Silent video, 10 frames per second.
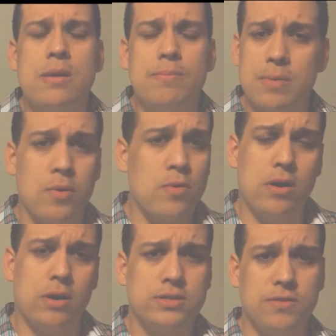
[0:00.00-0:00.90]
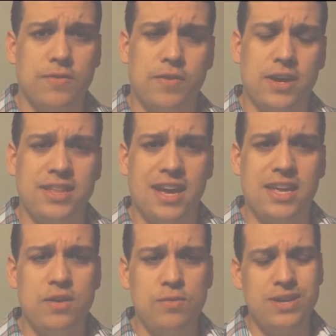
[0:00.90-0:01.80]
People were also afraid
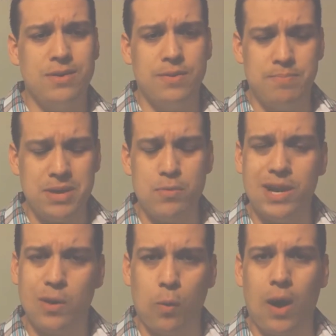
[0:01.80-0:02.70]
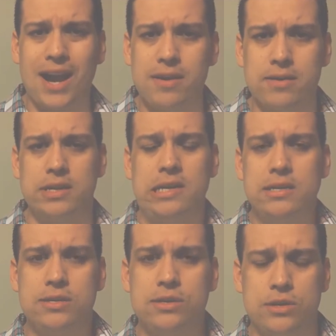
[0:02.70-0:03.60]
that you would be required
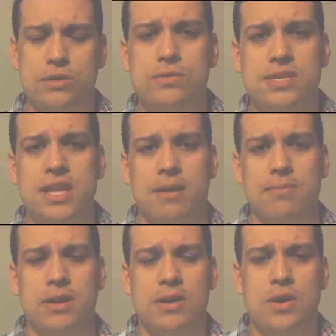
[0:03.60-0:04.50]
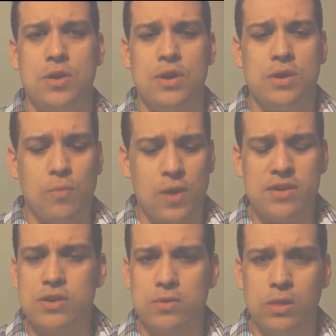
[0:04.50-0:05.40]
to use them.
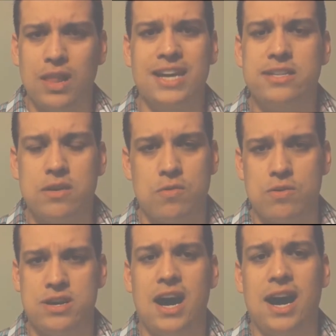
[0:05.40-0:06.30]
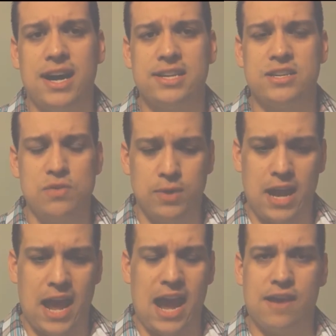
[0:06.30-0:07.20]
Whether you liked it or not, you would
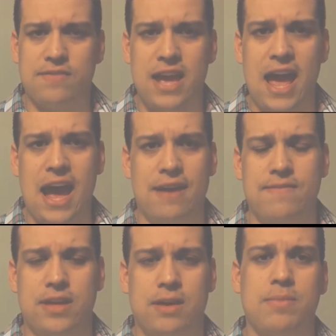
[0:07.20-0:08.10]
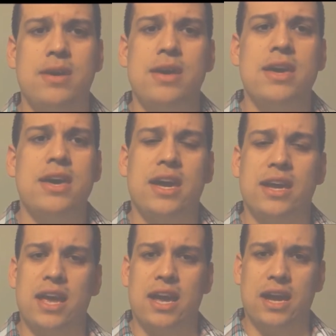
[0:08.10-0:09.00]
have to have them
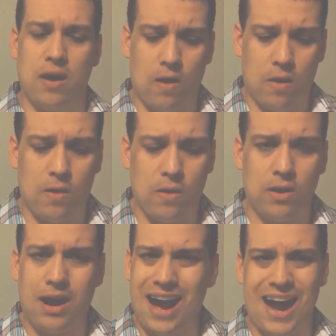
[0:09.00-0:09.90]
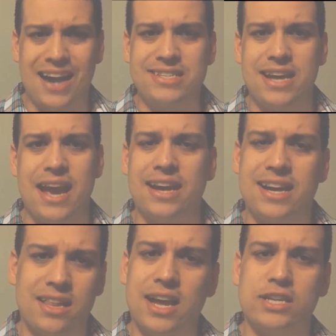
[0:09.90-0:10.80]
in a all
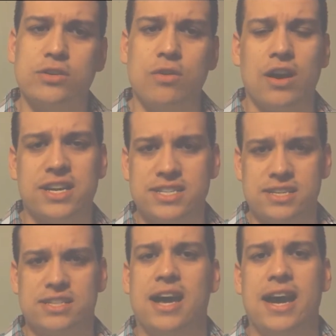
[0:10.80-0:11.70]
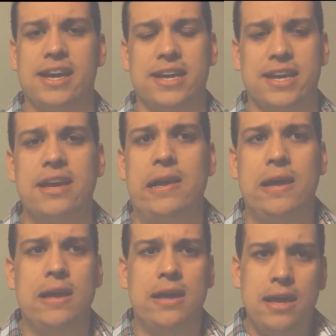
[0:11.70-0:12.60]
high-tech electronic society
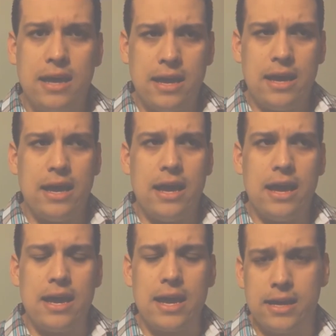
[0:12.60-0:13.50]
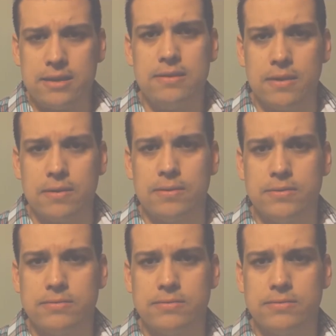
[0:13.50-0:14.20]
and you do.